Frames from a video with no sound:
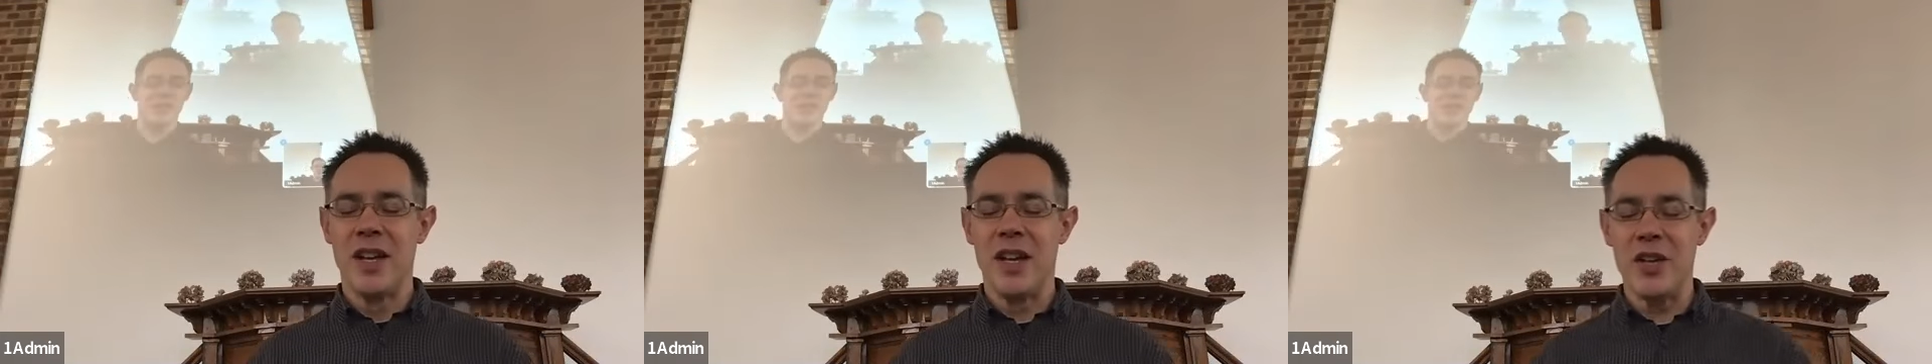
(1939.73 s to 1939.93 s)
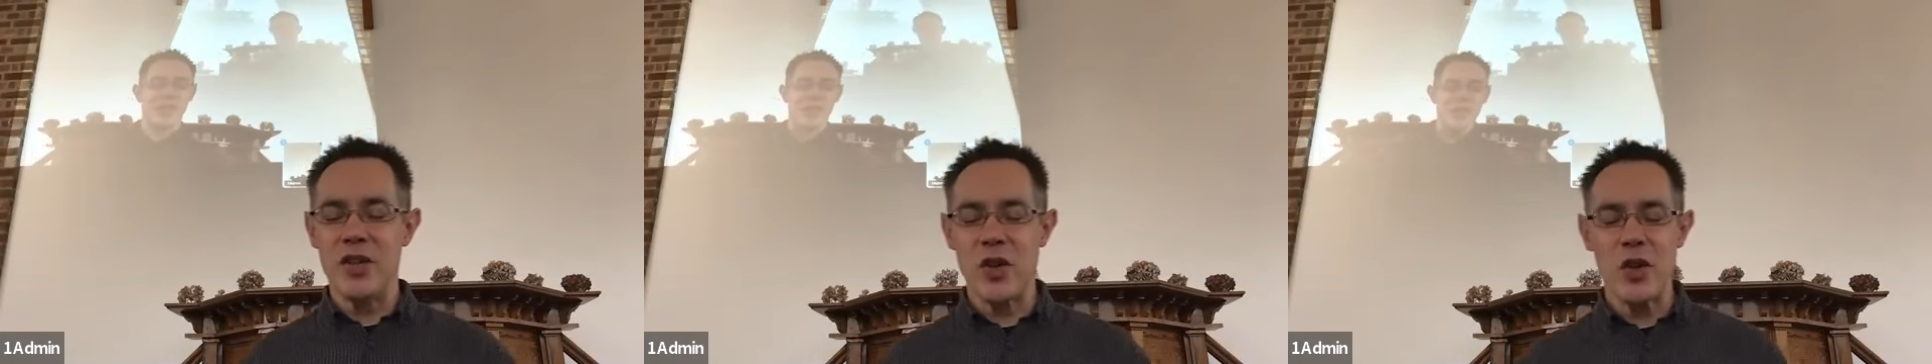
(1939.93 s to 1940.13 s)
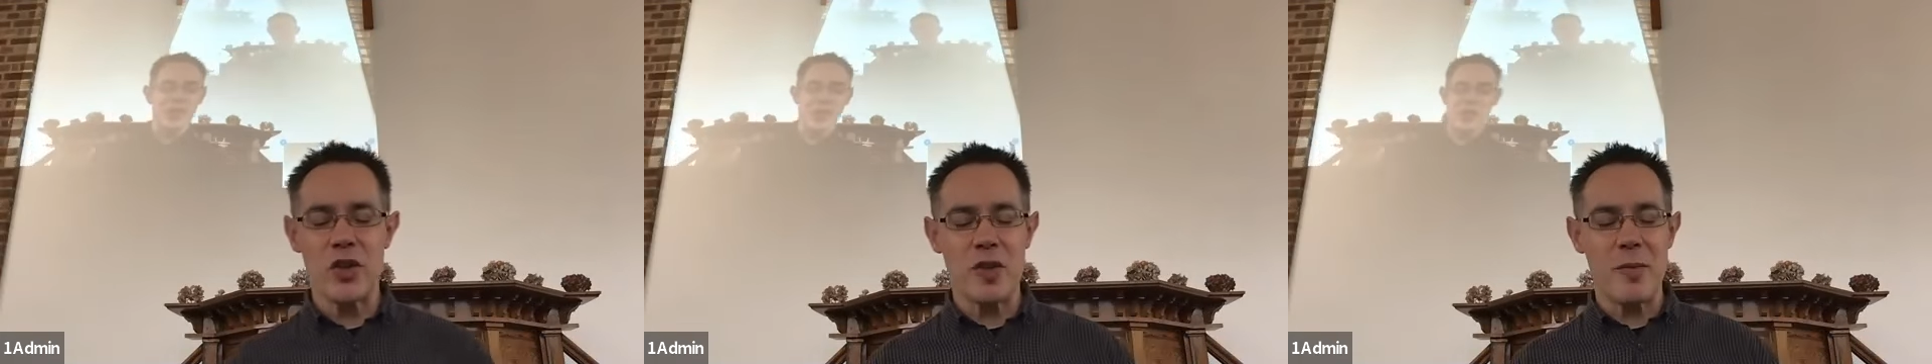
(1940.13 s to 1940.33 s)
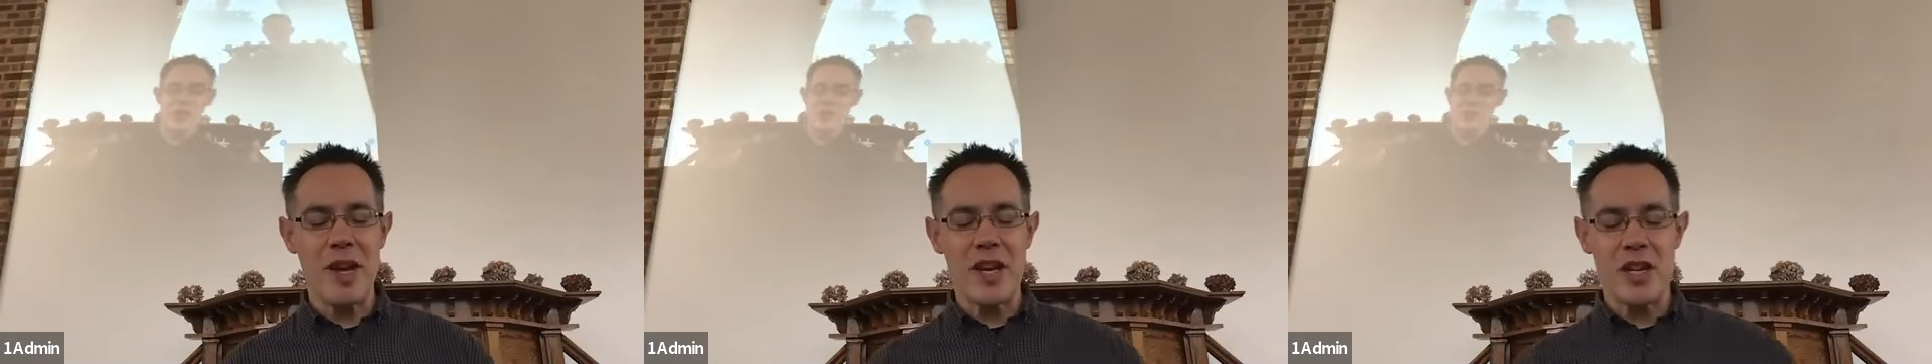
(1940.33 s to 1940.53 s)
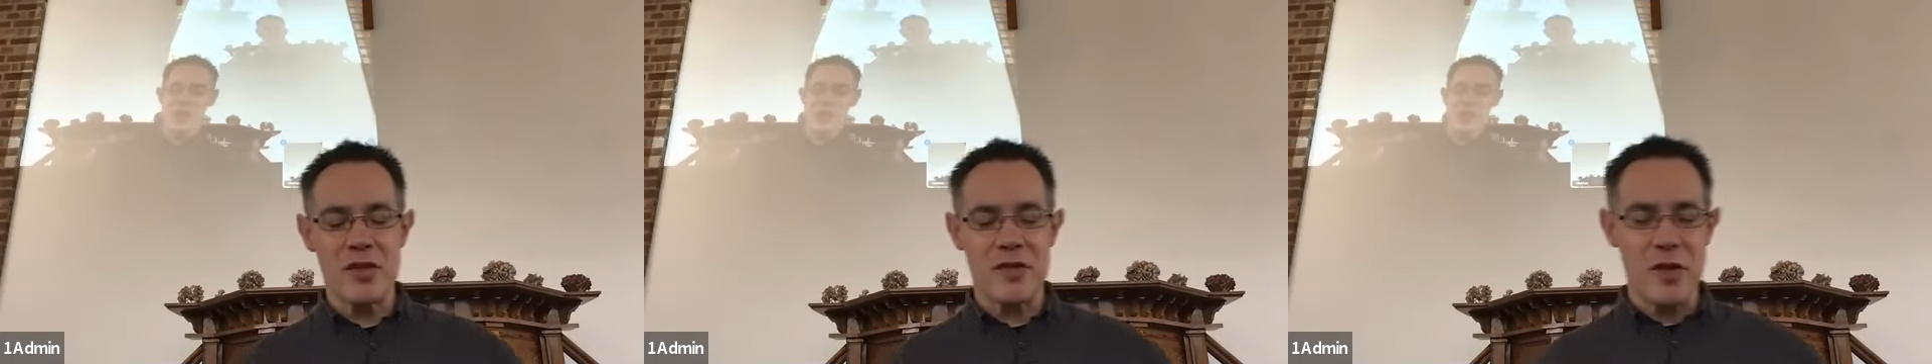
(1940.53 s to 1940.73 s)
It's not to
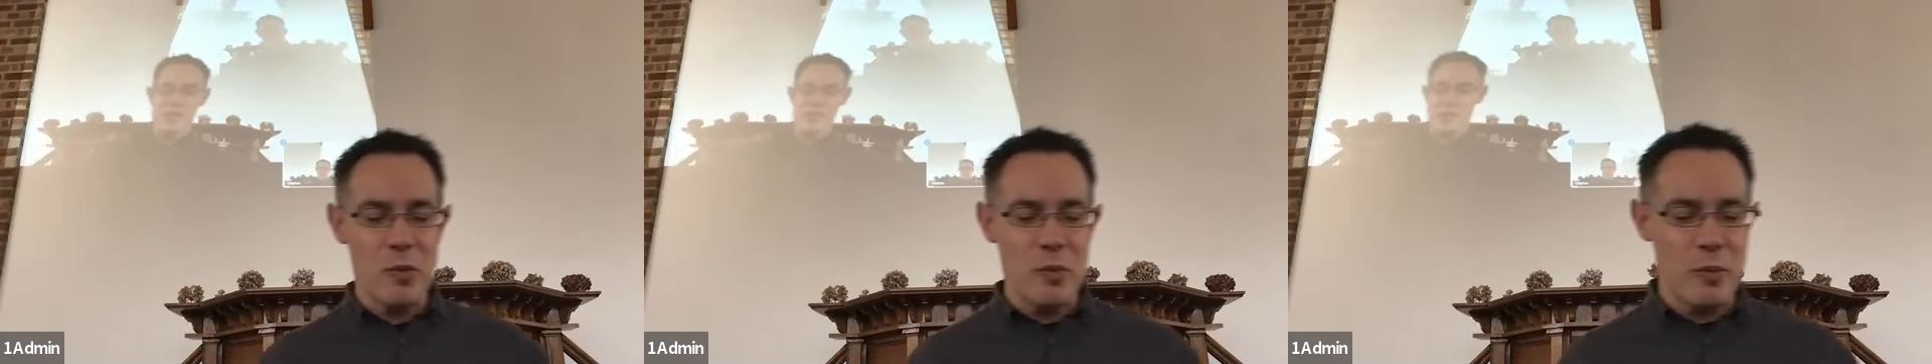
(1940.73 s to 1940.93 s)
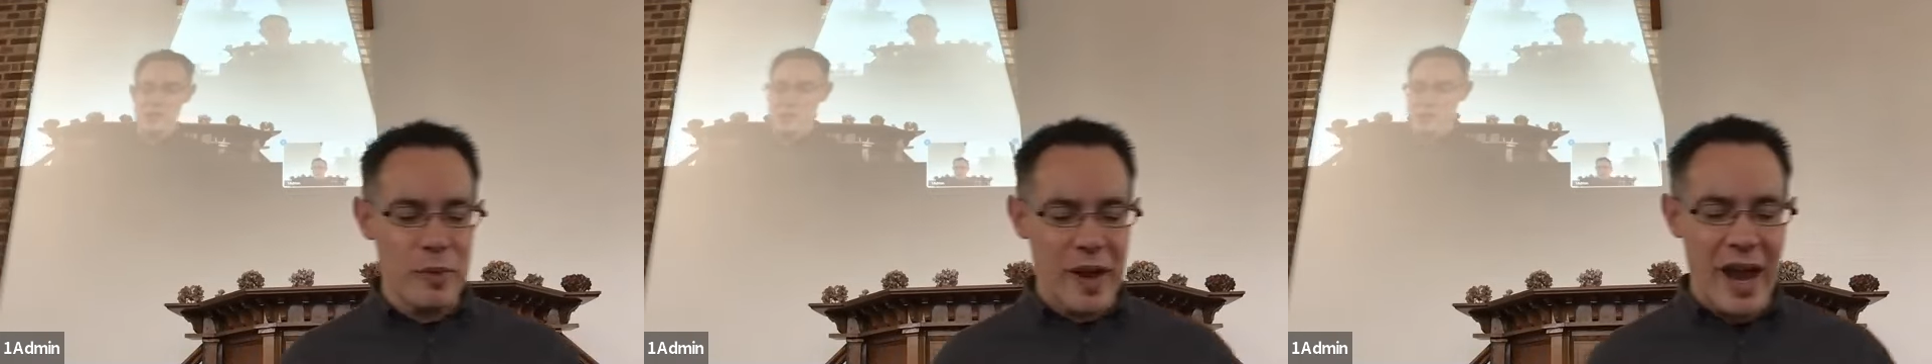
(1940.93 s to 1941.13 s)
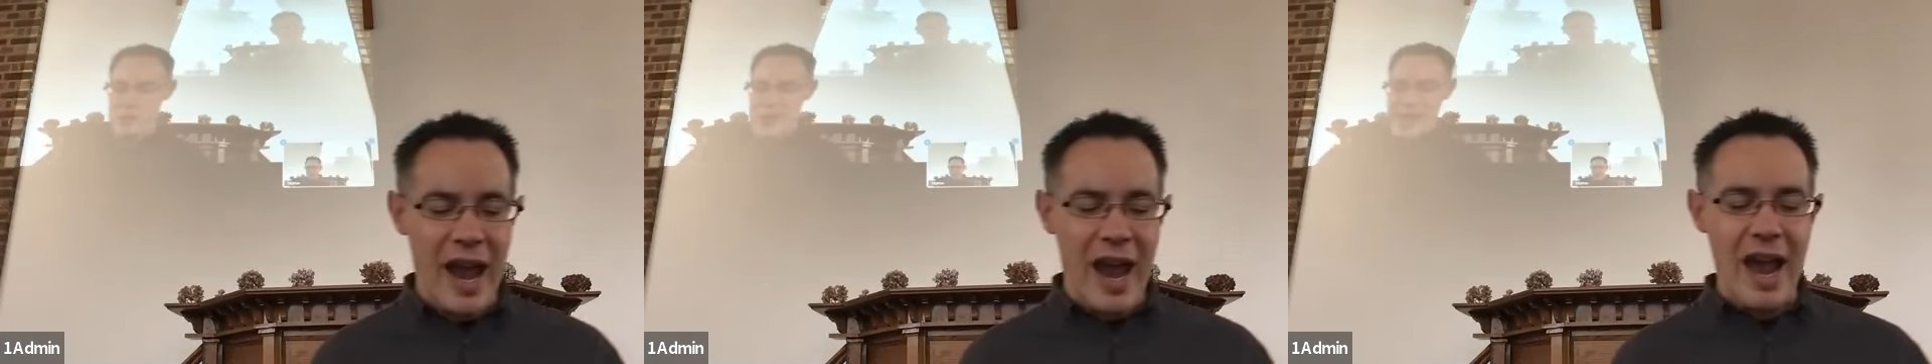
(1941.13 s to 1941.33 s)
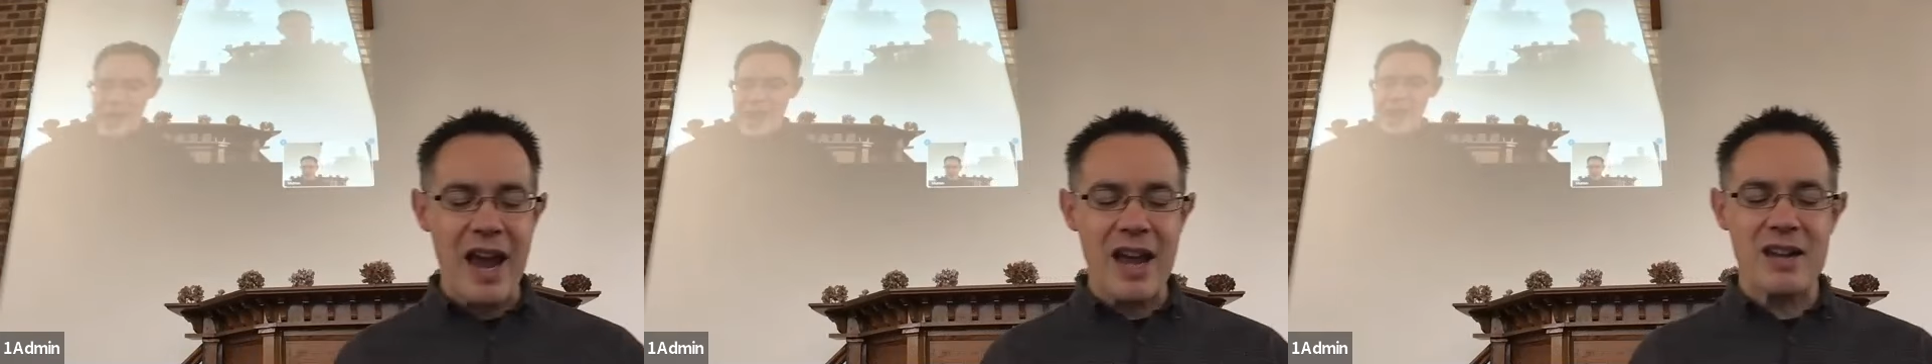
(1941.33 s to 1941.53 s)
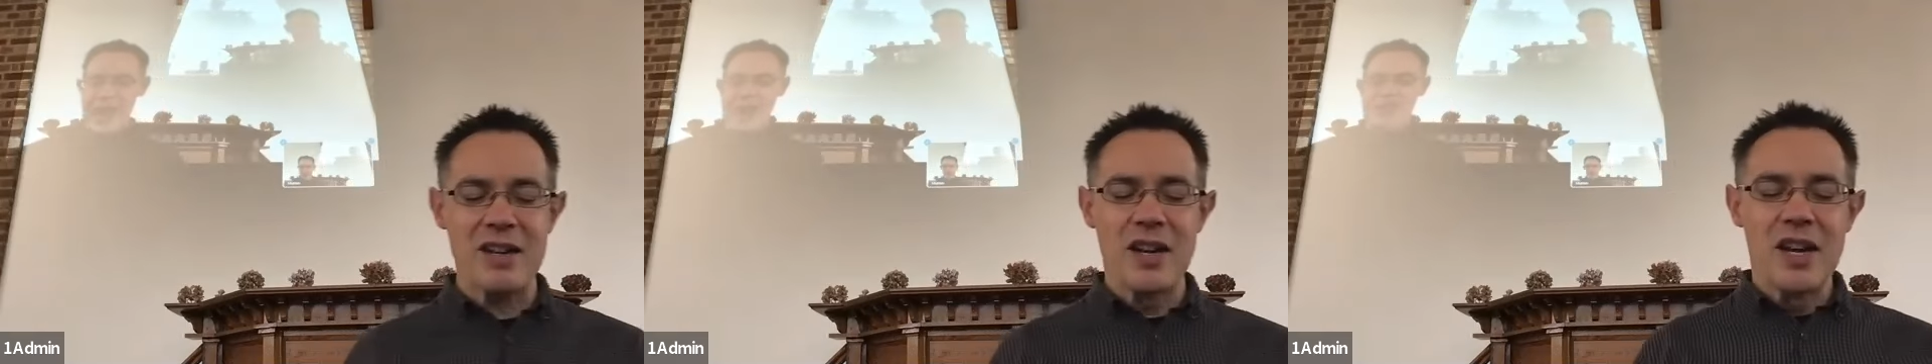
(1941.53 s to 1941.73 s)
make us feel
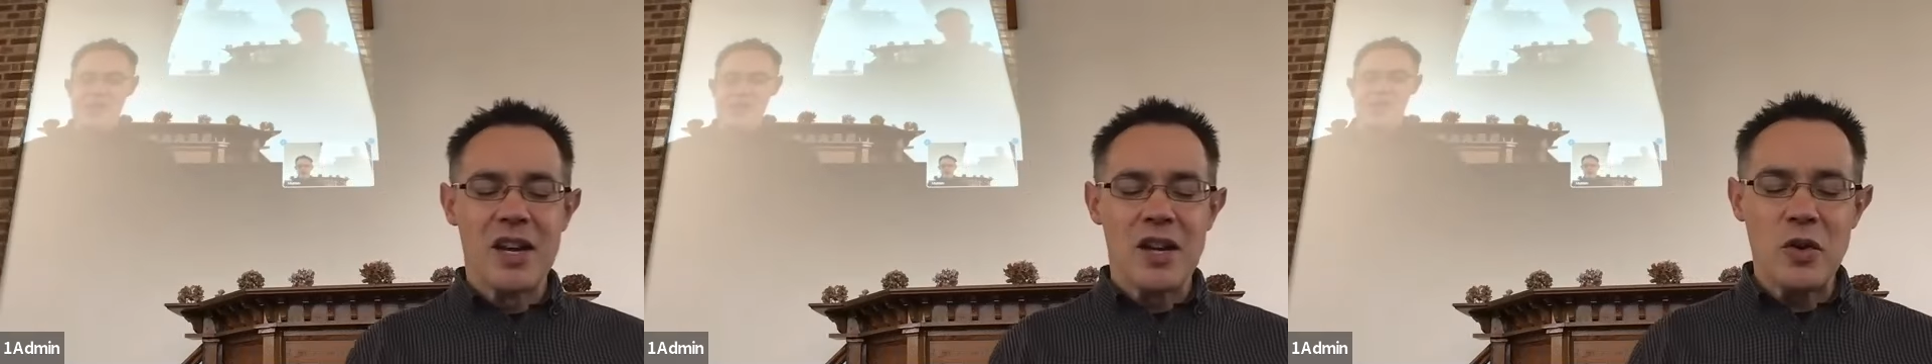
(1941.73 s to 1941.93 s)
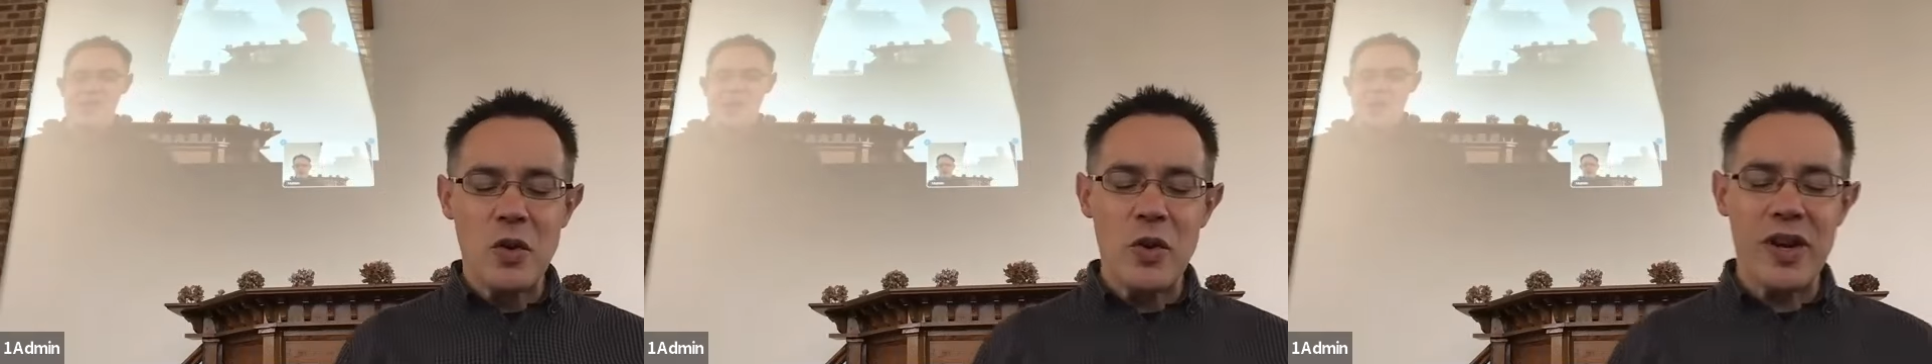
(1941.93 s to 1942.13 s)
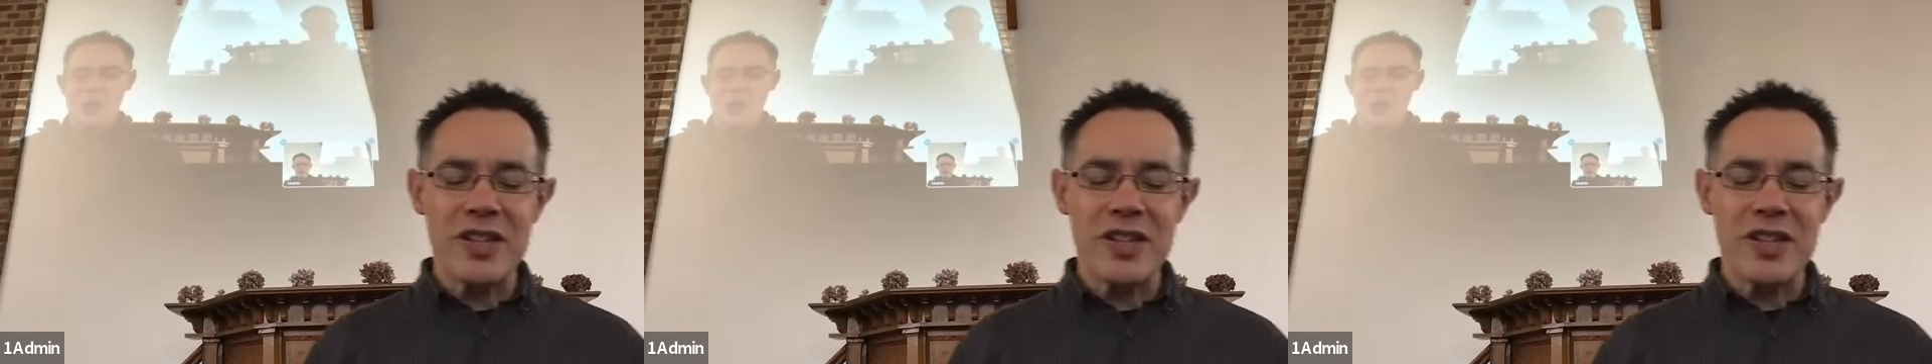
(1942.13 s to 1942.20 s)
bad, Lord.